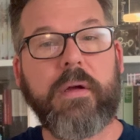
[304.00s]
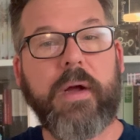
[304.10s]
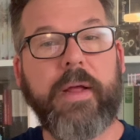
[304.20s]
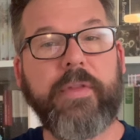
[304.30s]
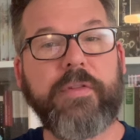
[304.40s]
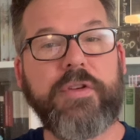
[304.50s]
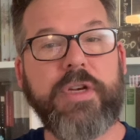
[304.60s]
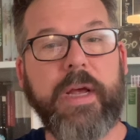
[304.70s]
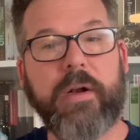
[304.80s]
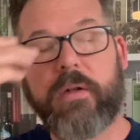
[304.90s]
on this
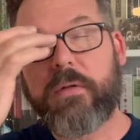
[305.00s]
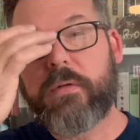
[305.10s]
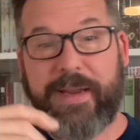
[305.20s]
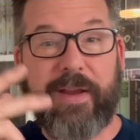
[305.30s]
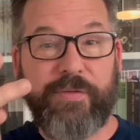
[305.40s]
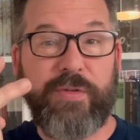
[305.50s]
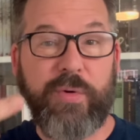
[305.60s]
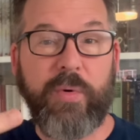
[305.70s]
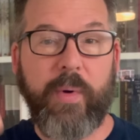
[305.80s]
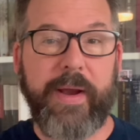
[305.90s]
channel. I gave
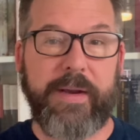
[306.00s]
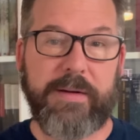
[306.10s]
two away.